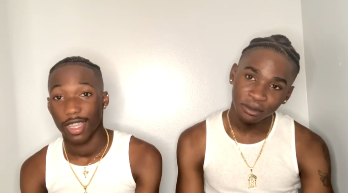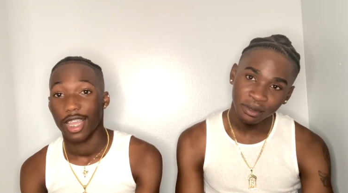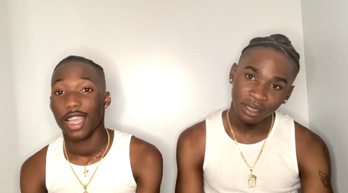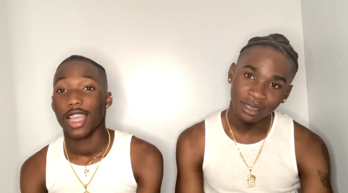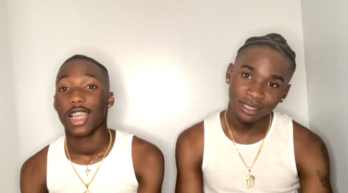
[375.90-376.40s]
Speaker 1: be
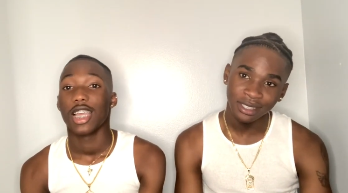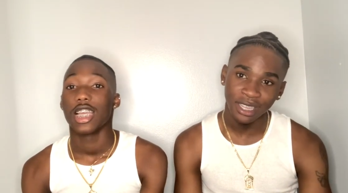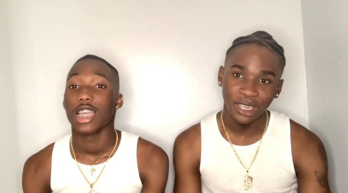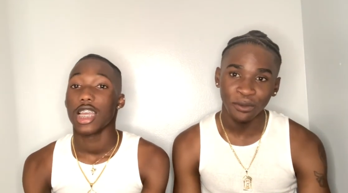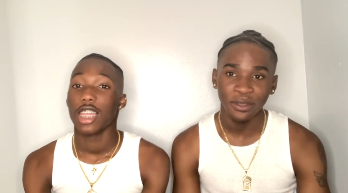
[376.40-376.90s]
honest, and
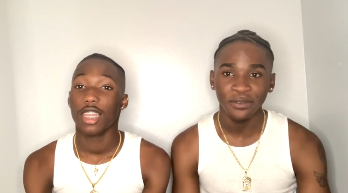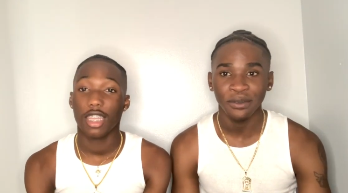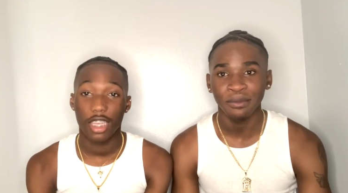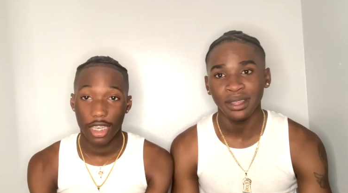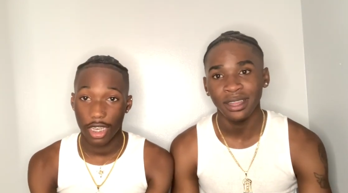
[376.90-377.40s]
it went
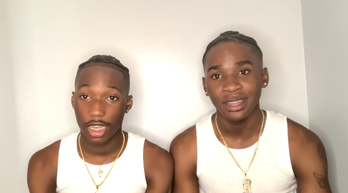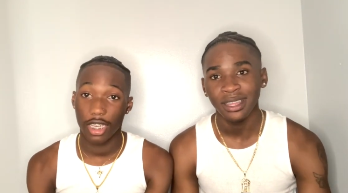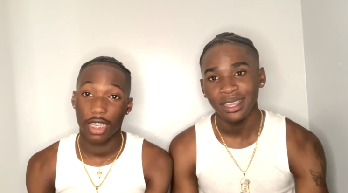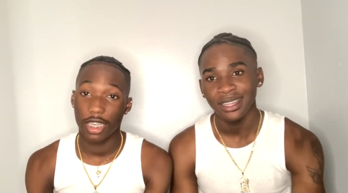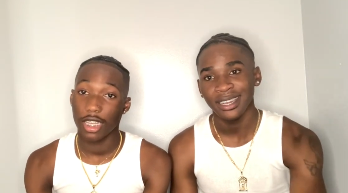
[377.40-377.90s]
from there. Literally.
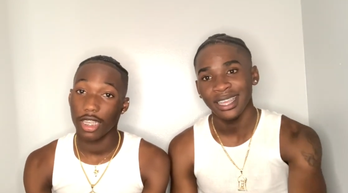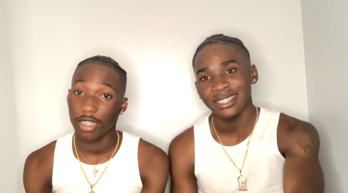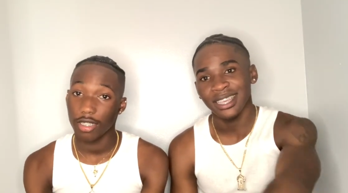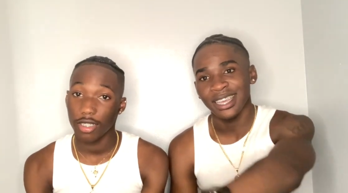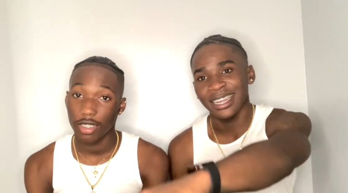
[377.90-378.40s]
Mm-hmm. That's
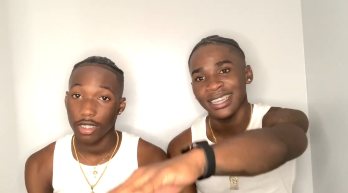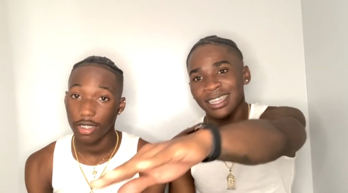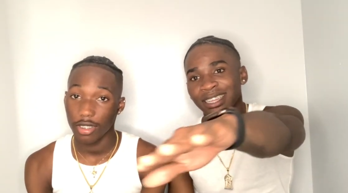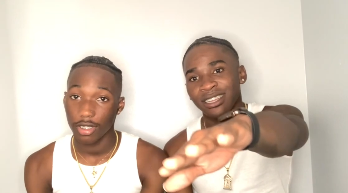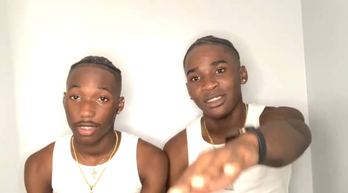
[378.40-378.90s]
all they
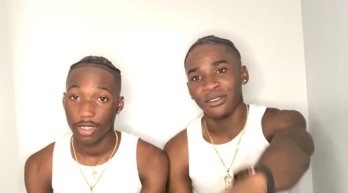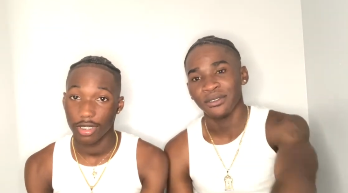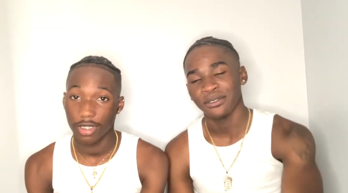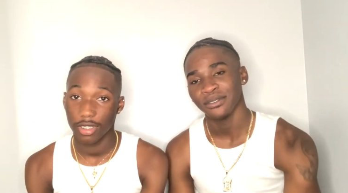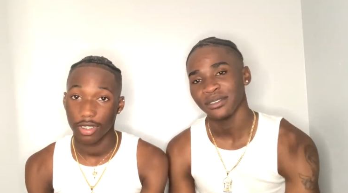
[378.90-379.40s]
need to know.
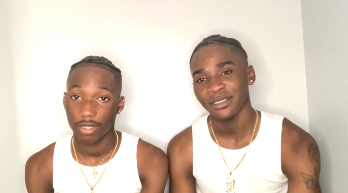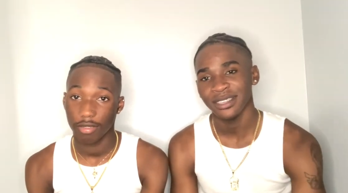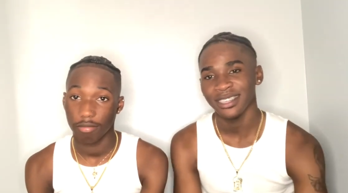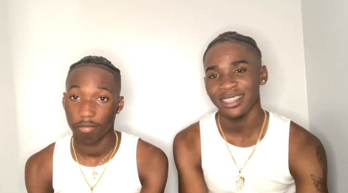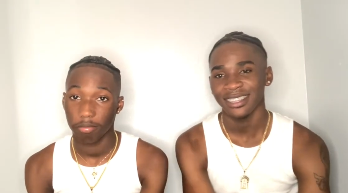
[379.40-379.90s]

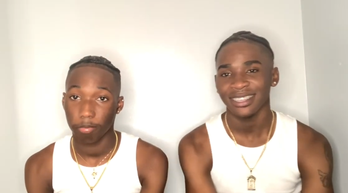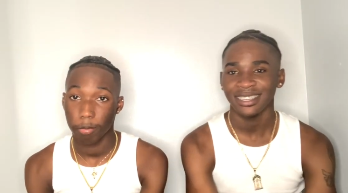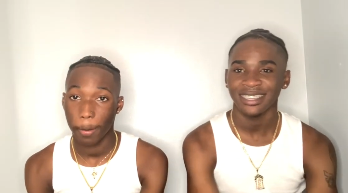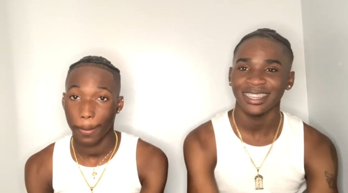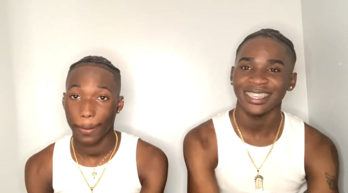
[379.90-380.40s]

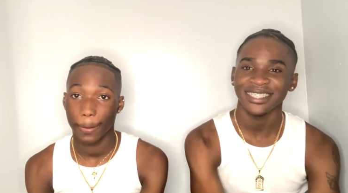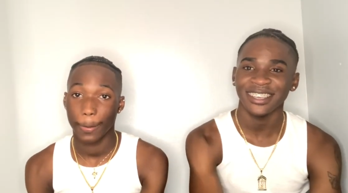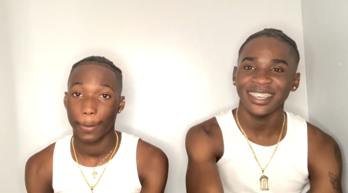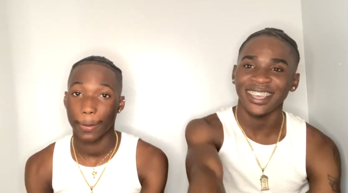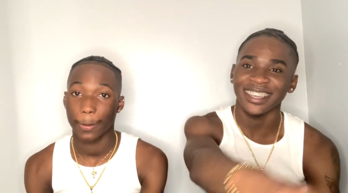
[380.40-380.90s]
That's all
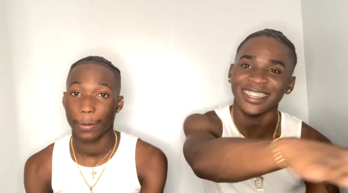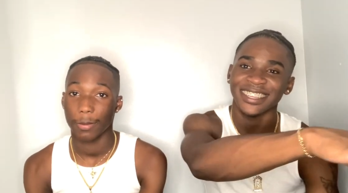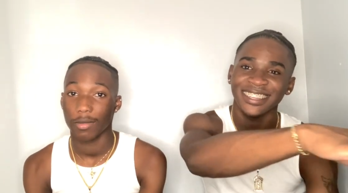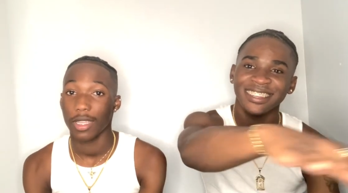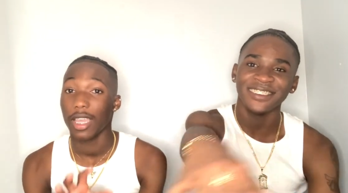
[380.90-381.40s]
y'all need
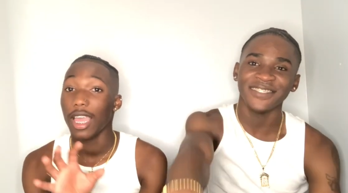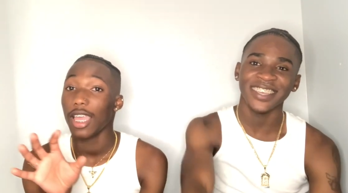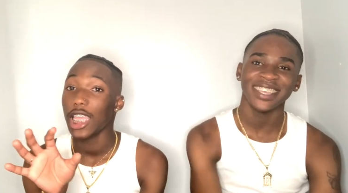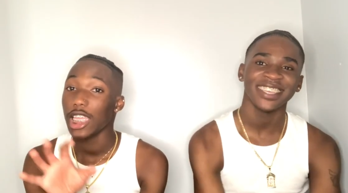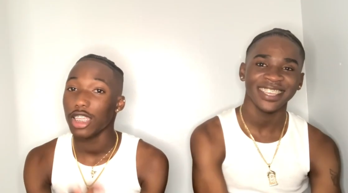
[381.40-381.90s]
to know, man.
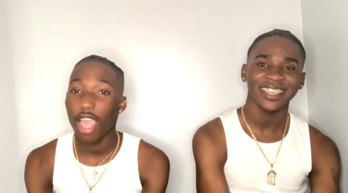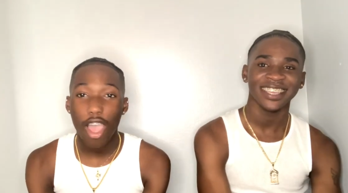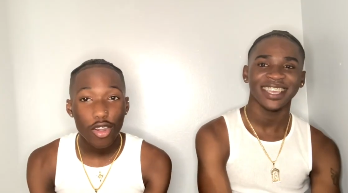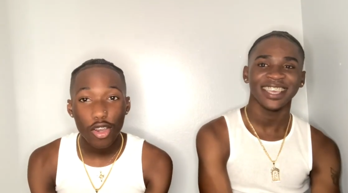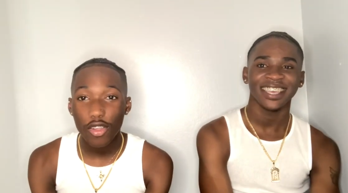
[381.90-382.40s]

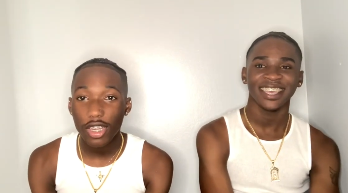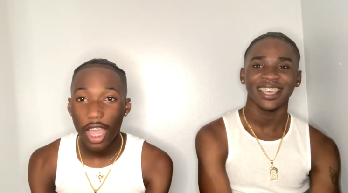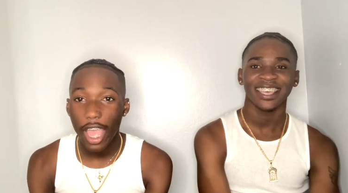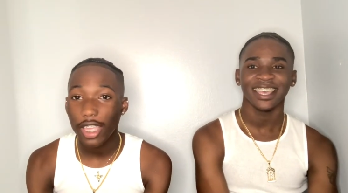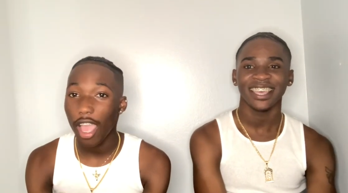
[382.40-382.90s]
Speaker 2: Y'all know
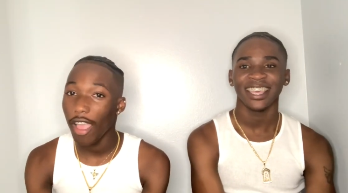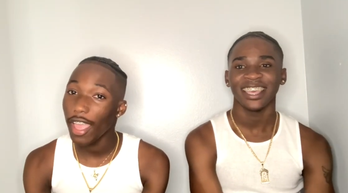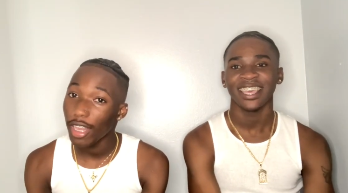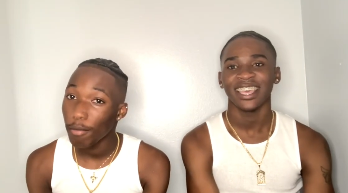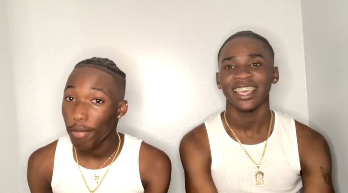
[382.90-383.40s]
how y'all
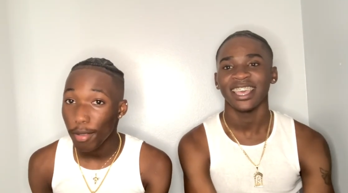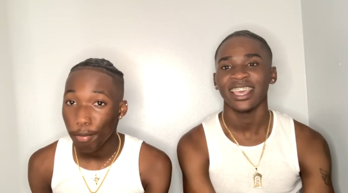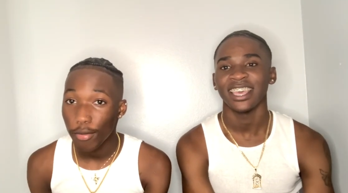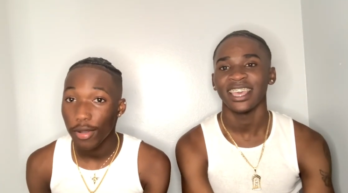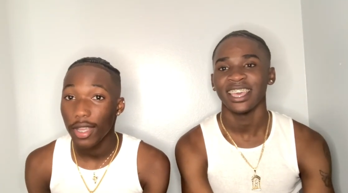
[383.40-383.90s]
had them
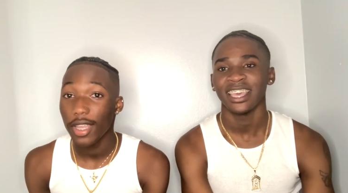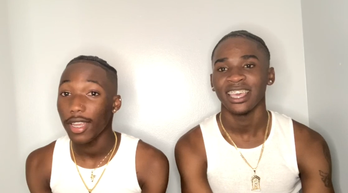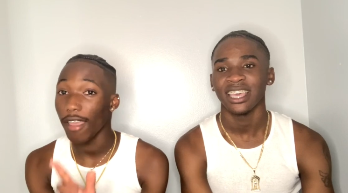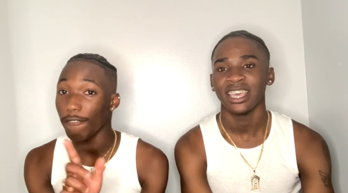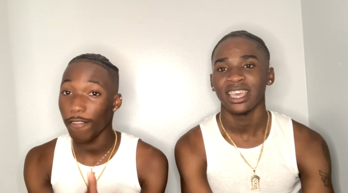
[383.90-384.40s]
people
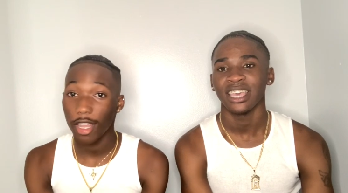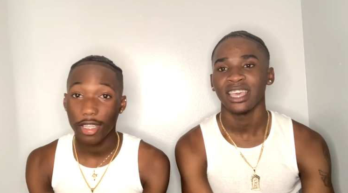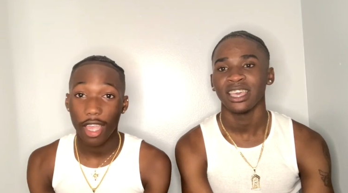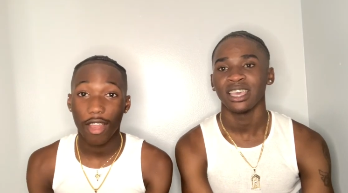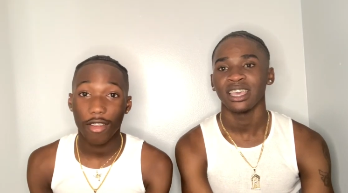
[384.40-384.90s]
that follow
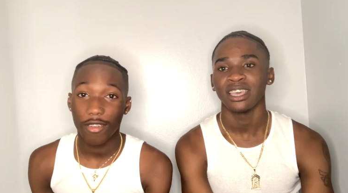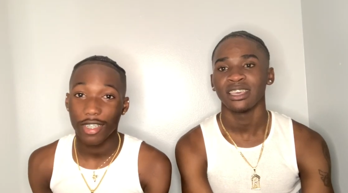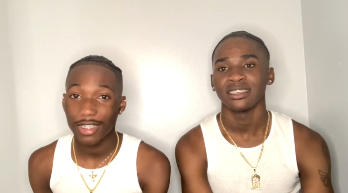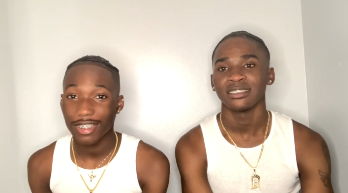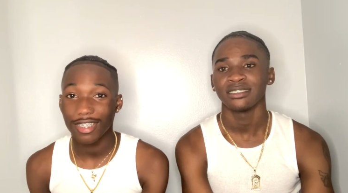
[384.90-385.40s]
y'all on
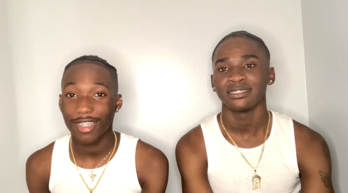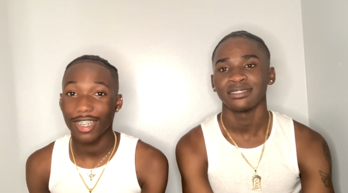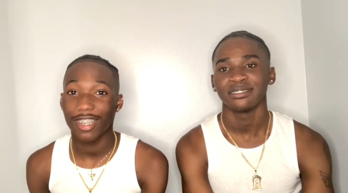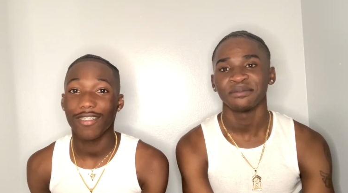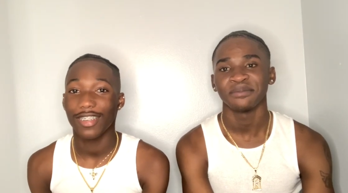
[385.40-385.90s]

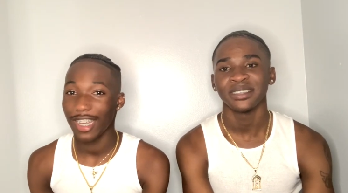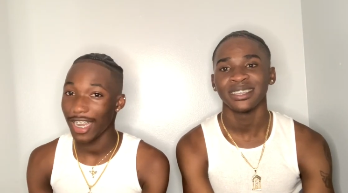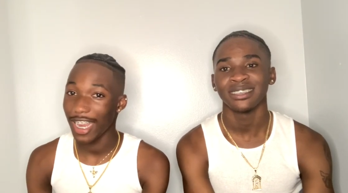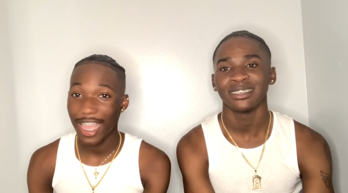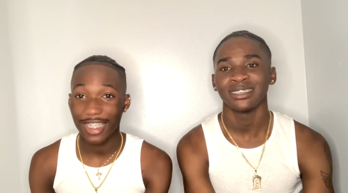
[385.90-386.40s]
Instagram man.
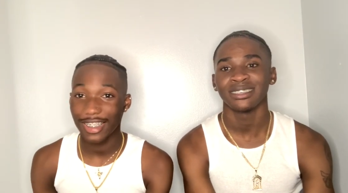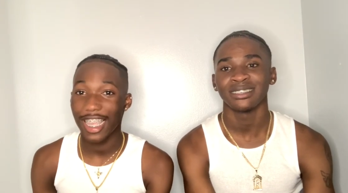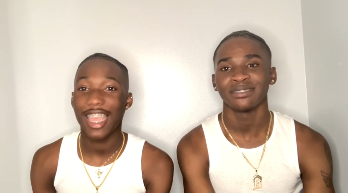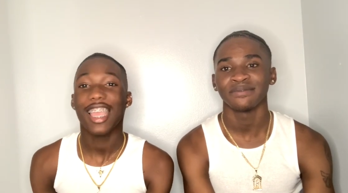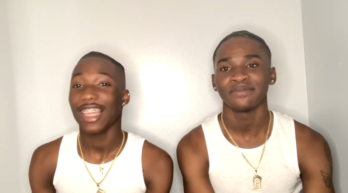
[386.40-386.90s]
the next
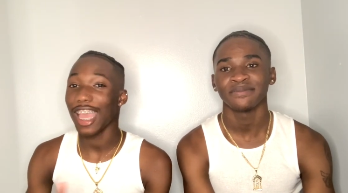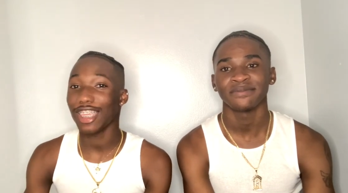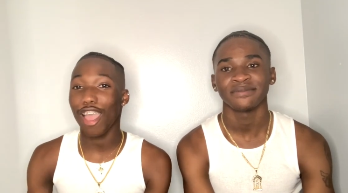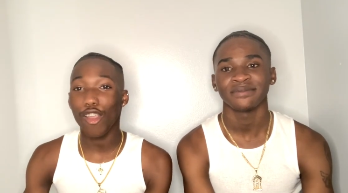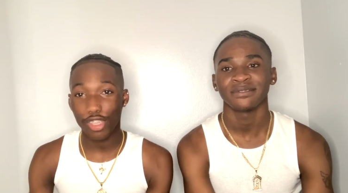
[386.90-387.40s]
day. Like
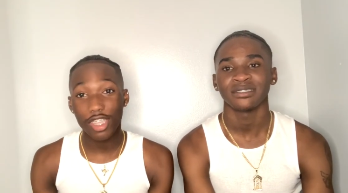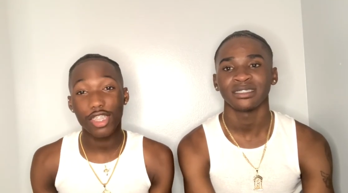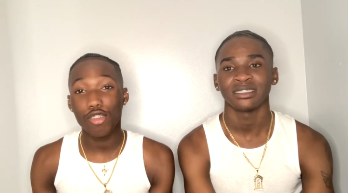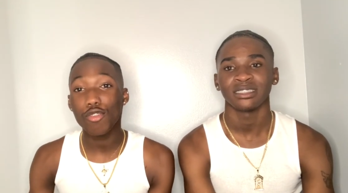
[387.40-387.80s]
y'all, you